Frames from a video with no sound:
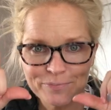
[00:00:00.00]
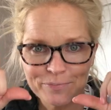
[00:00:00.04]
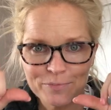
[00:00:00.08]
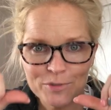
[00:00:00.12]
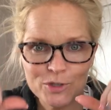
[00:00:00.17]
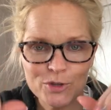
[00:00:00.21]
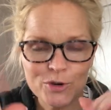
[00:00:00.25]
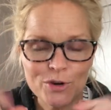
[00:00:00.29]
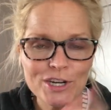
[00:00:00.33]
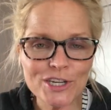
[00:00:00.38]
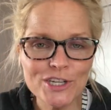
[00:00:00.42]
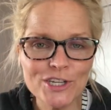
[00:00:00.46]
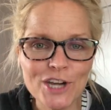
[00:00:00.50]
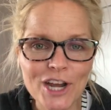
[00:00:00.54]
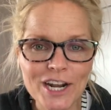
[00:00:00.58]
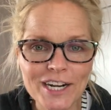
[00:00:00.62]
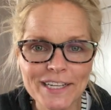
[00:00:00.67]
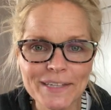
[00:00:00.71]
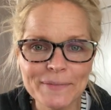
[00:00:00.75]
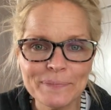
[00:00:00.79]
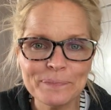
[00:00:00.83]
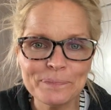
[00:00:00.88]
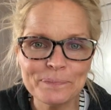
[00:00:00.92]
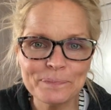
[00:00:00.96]
screenshot
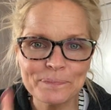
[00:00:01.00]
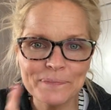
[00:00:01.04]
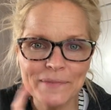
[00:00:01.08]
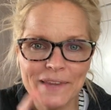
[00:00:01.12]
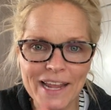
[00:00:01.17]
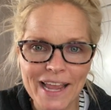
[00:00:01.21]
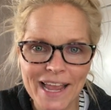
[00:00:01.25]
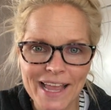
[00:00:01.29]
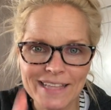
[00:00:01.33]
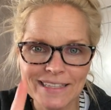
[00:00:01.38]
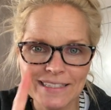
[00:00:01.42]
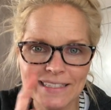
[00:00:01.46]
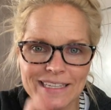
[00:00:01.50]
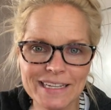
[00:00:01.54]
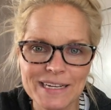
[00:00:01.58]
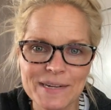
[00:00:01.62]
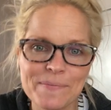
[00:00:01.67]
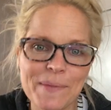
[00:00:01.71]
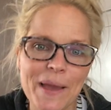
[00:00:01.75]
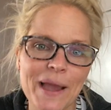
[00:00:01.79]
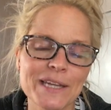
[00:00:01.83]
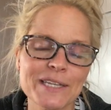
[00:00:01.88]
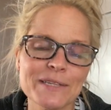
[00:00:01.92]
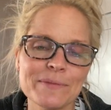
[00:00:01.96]
it and send it
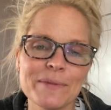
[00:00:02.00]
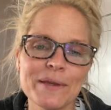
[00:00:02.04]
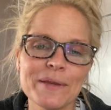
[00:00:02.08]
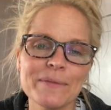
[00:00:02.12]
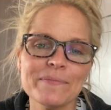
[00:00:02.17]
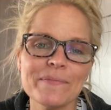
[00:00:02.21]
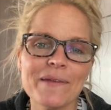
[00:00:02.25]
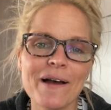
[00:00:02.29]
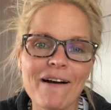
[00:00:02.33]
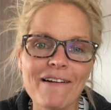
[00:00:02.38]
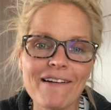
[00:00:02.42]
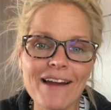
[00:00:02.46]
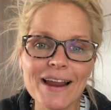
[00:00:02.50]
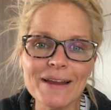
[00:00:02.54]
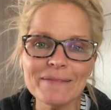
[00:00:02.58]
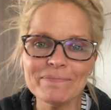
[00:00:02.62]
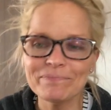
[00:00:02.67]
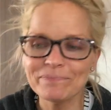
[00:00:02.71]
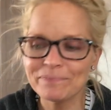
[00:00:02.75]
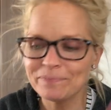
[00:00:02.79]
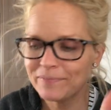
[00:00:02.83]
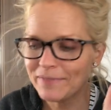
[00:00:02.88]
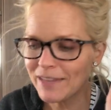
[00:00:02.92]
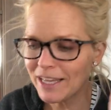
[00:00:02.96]
back to me. All right,
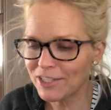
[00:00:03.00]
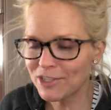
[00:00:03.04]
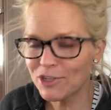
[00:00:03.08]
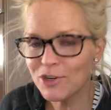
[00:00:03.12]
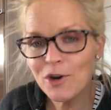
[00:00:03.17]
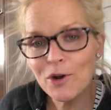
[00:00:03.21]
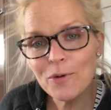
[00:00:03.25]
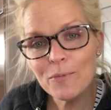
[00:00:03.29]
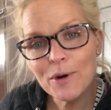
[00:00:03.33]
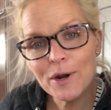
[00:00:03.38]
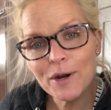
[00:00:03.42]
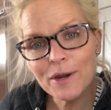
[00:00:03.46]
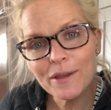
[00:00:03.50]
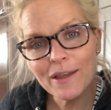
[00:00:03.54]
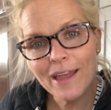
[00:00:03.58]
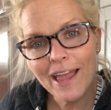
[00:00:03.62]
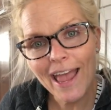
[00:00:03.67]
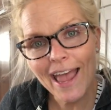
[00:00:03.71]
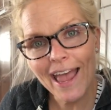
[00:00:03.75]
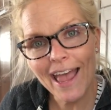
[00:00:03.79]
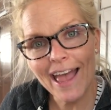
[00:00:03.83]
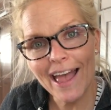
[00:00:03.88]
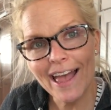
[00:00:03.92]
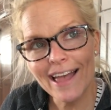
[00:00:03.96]
that's your homework
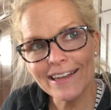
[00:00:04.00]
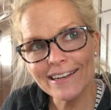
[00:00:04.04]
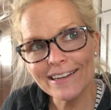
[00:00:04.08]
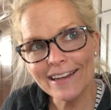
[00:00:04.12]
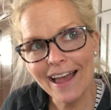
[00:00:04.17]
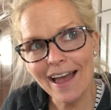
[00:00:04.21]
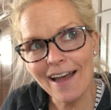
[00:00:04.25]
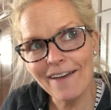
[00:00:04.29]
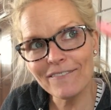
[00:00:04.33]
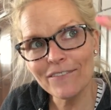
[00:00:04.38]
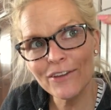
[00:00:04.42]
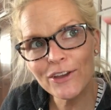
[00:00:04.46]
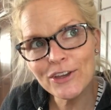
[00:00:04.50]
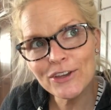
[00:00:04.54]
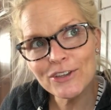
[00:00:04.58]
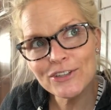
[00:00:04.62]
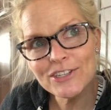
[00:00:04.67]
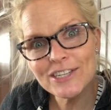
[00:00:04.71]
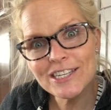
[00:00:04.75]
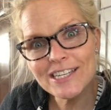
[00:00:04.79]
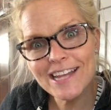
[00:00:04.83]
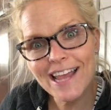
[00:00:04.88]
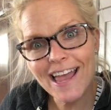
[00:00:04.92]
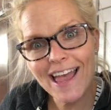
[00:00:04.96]
and have a
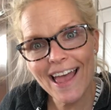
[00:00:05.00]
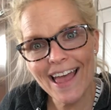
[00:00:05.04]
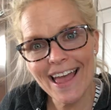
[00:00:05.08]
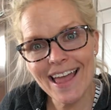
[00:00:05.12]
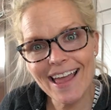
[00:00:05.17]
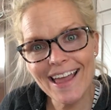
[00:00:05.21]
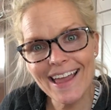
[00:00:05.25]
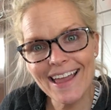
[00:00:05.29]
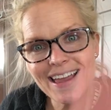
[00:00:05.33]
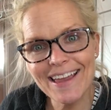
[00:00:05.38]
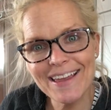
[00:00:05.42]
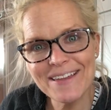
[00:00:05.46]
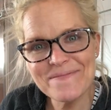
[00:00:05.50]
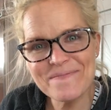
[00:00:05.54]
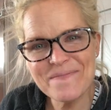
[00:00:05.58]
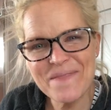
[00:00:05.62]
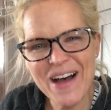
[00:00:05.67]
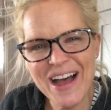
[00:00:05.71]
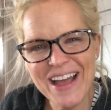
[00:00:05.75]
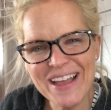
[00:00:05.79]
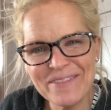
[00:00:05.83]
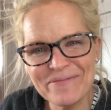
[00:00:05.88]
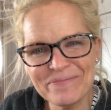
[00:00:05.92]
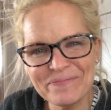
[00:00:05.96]
good day.
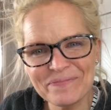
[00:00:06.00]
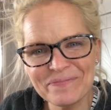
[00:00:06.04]
Bye.